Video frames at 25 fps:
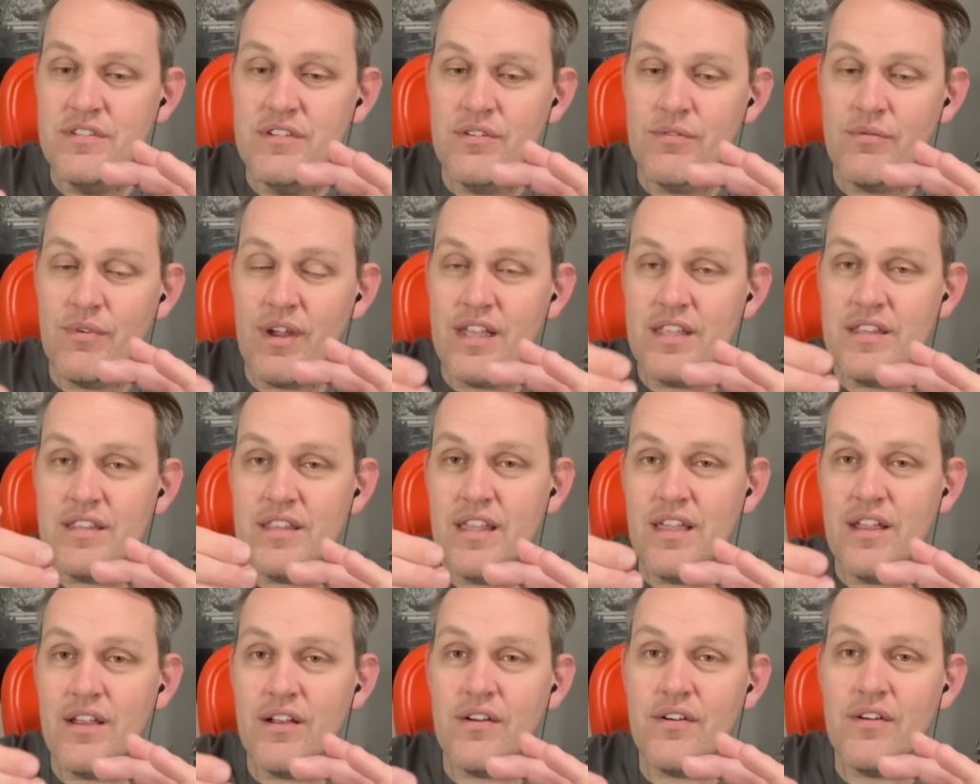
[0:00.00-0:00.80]
right
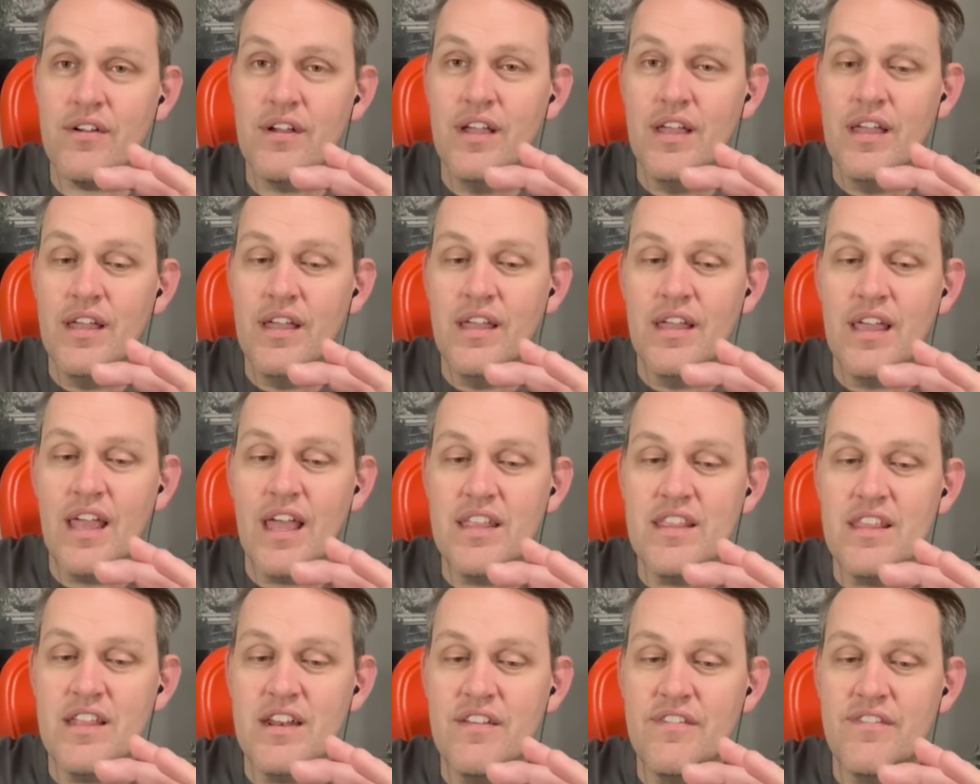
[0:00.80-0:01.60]
there.
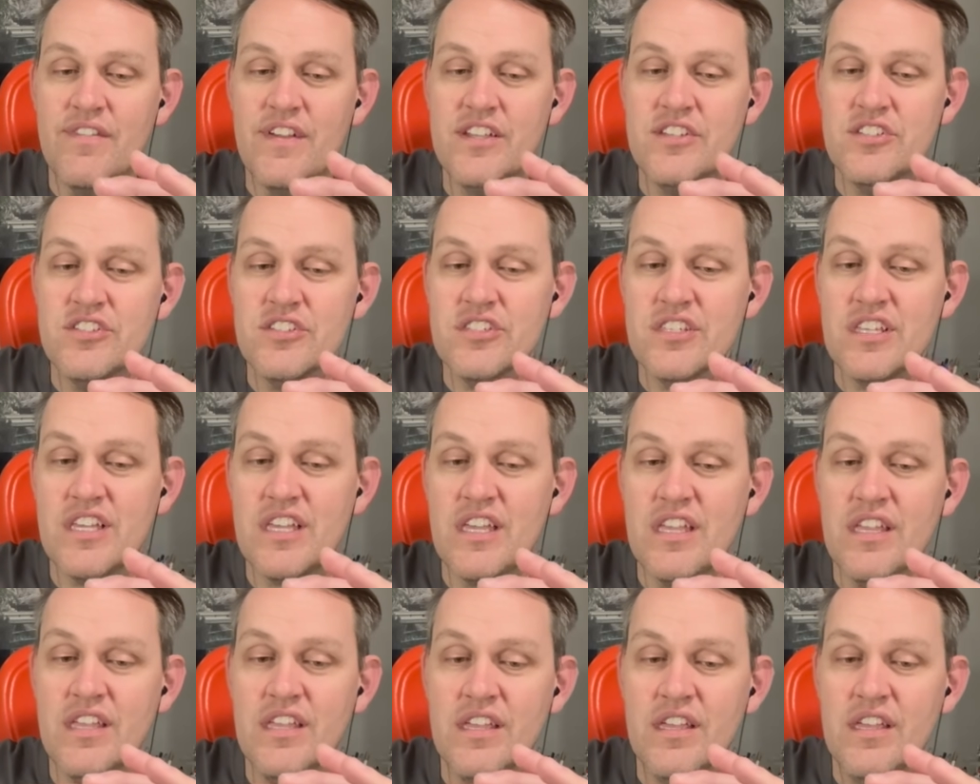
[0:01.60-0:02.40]
And then
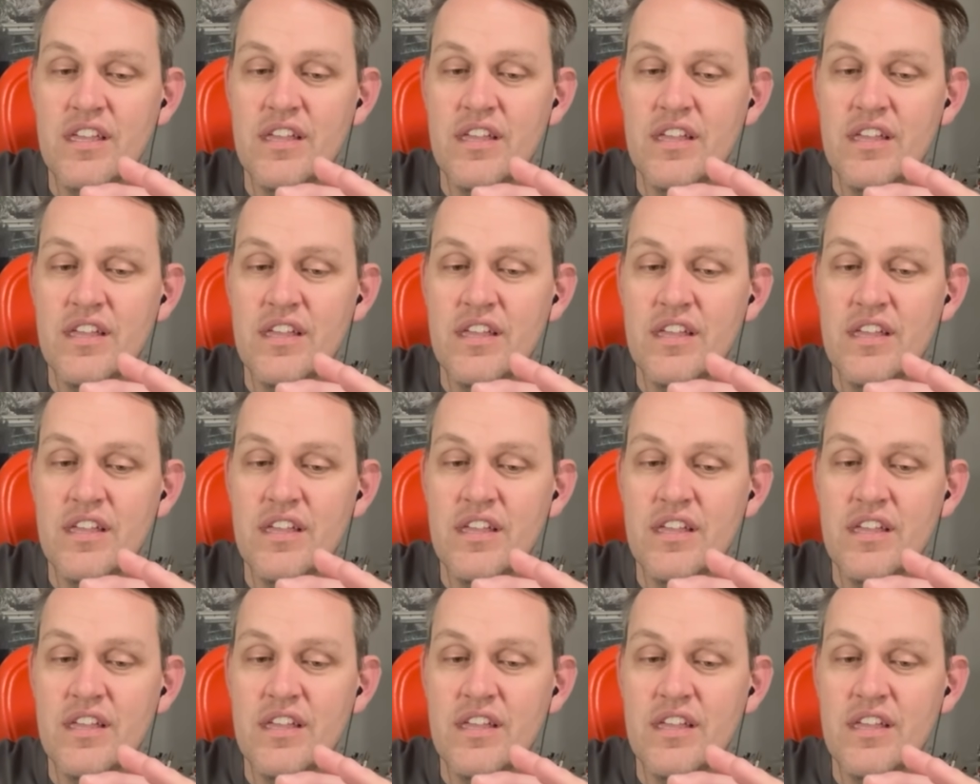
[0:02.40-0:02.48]
eventually,